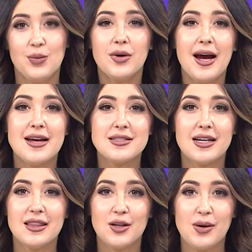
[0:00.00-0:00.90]
We're
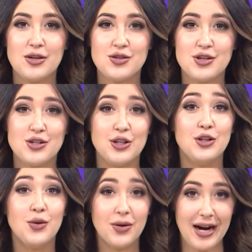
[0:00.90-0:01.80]
asking the questions
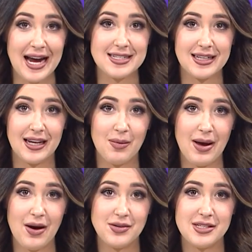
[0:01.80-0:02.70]
you're asking
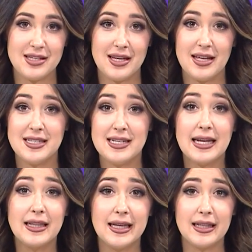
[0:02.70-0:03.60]
about the
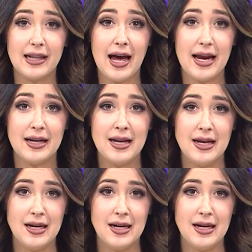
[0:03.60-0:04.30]
deadly line